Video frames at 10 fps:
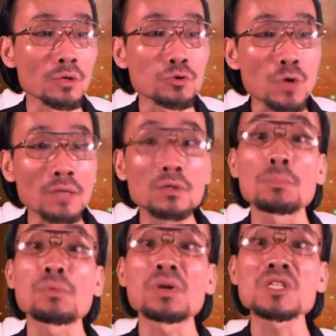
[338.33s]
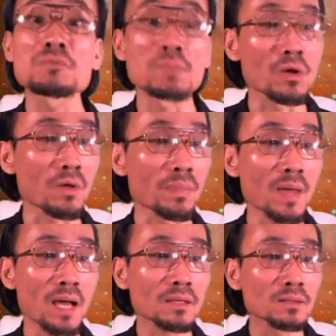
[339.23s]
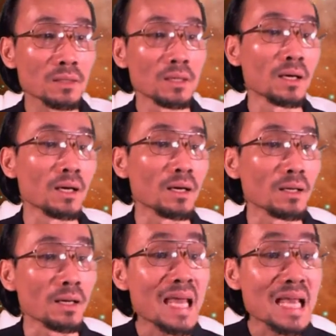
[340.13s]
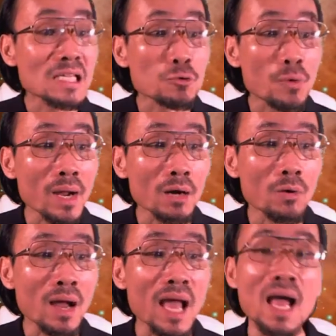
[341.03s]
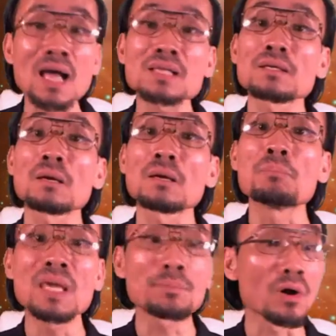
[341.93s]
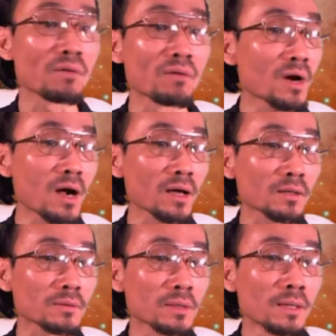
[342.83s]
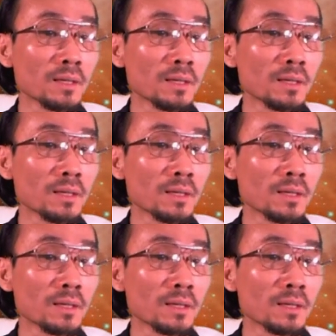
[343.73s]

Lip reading: tried to preach me on that. Israel as the people of God.